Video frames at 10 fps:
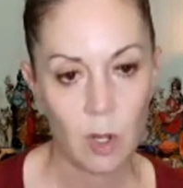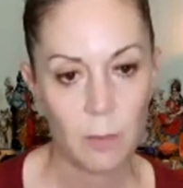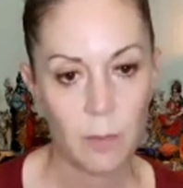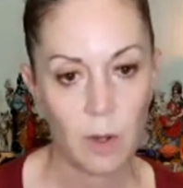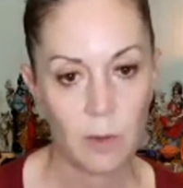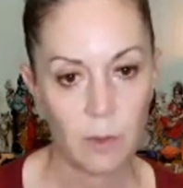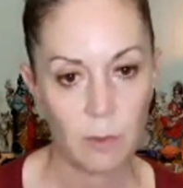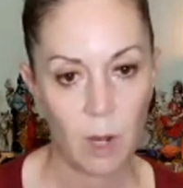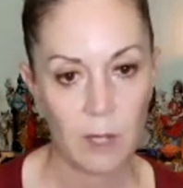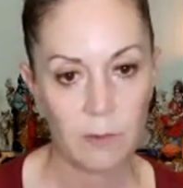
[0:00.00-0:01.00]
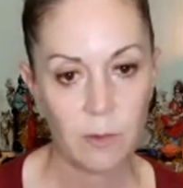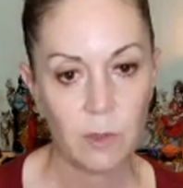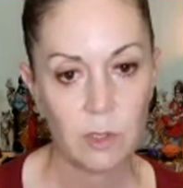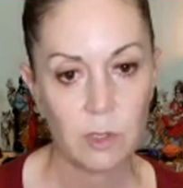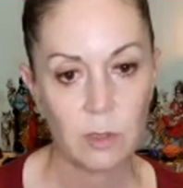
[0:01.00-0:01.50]
top of the right
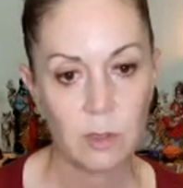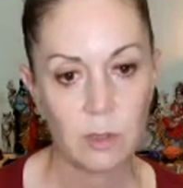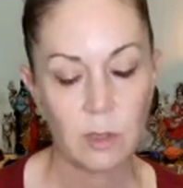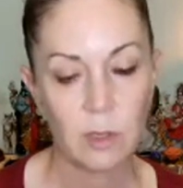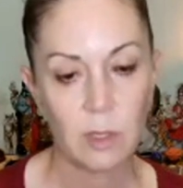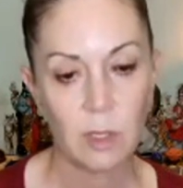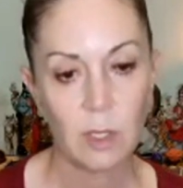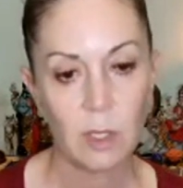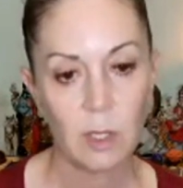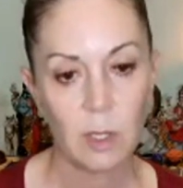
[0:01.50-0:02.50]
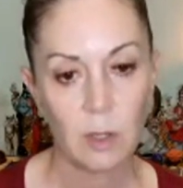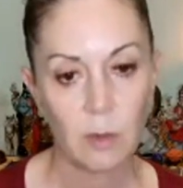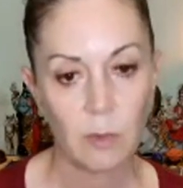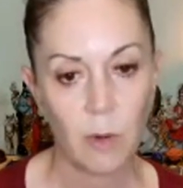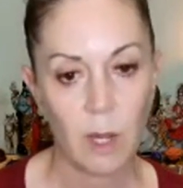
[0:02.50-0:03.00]
foot,
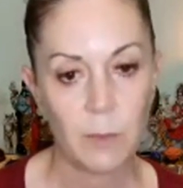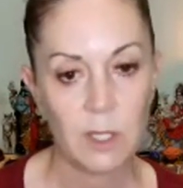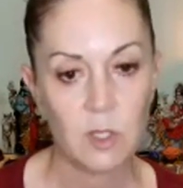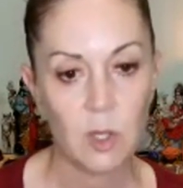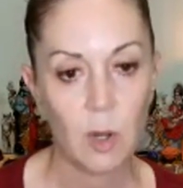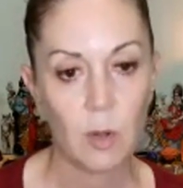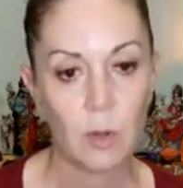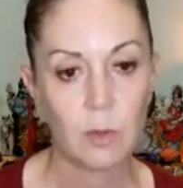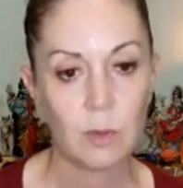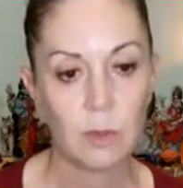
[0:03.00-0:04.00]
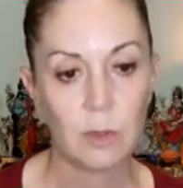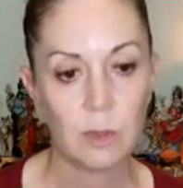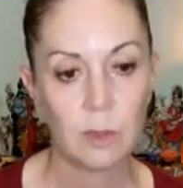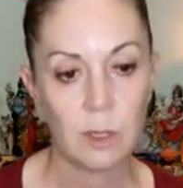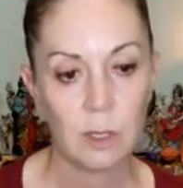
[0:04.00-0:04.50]
right big toe,
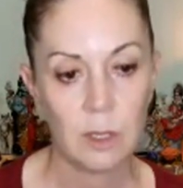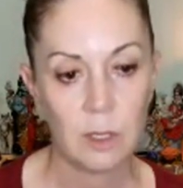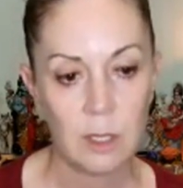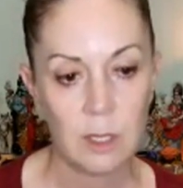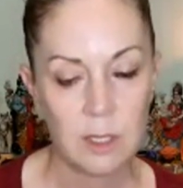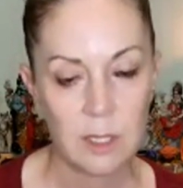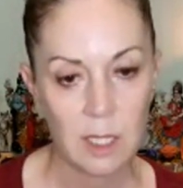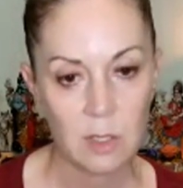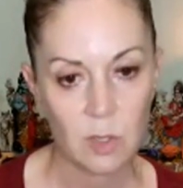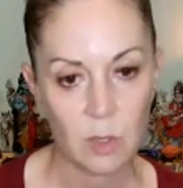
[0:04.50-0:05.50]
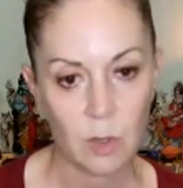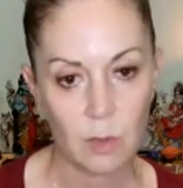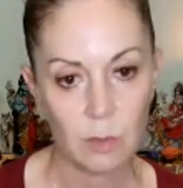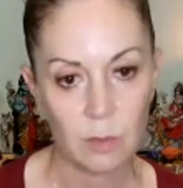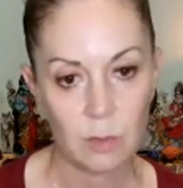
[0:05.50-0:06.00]
second
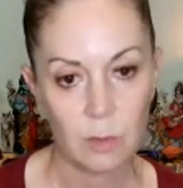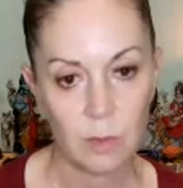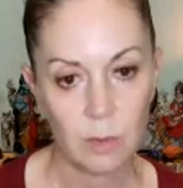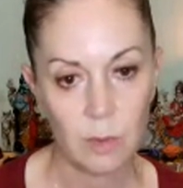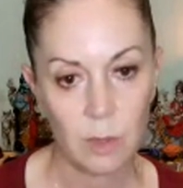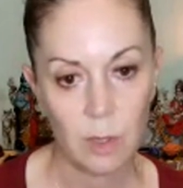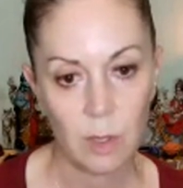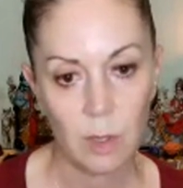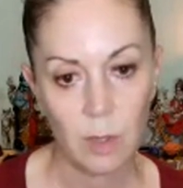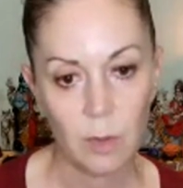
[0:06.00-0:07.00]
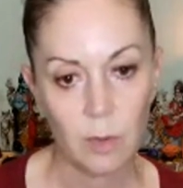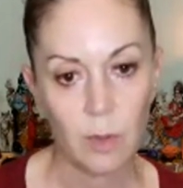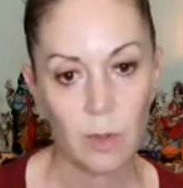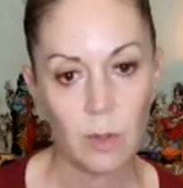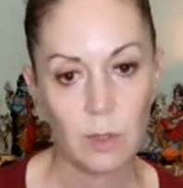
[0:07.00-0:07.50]
toe,
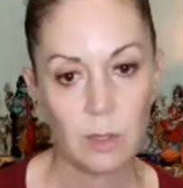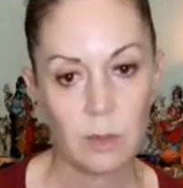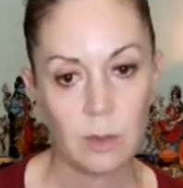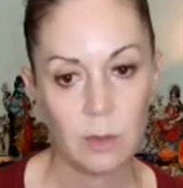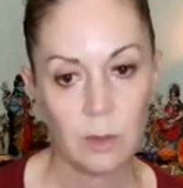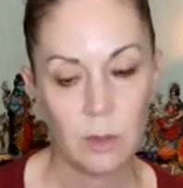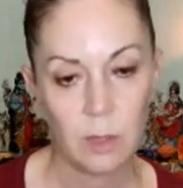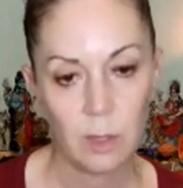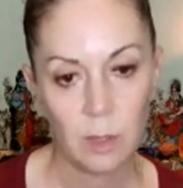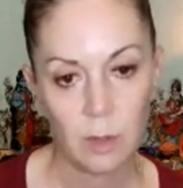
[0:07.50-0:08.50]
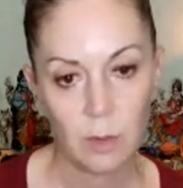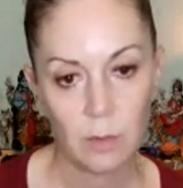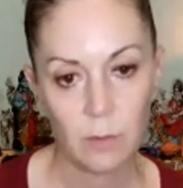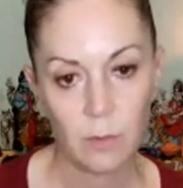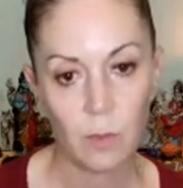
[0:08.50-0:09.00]
third,
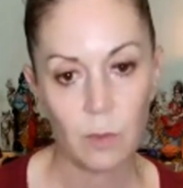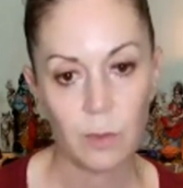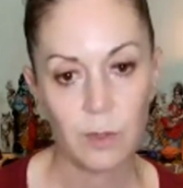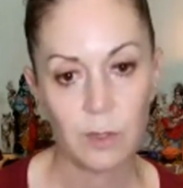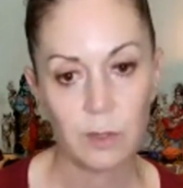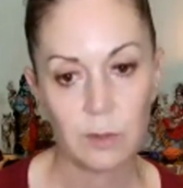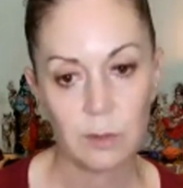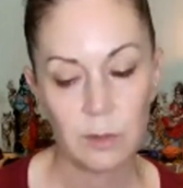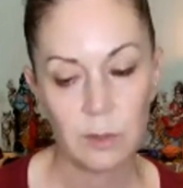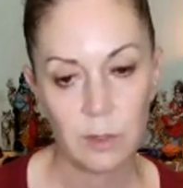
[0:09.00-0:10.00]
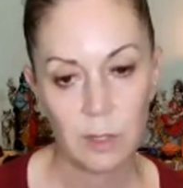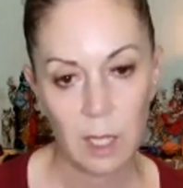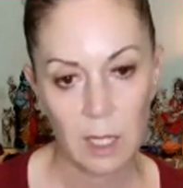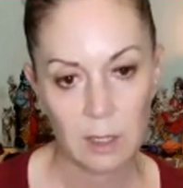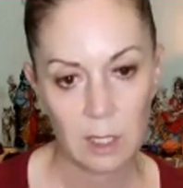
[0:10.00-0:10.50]
fourth,
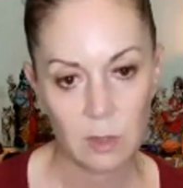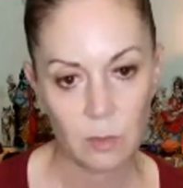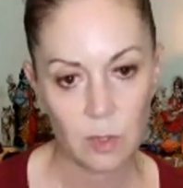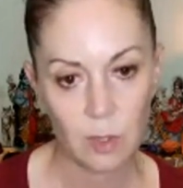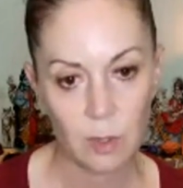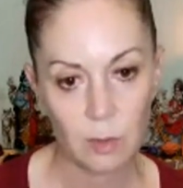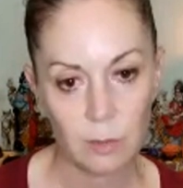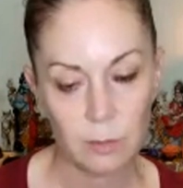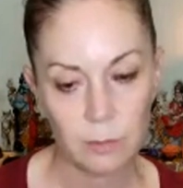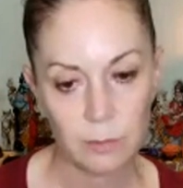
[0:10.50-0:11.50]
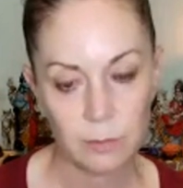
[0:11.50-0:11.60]
and little toe.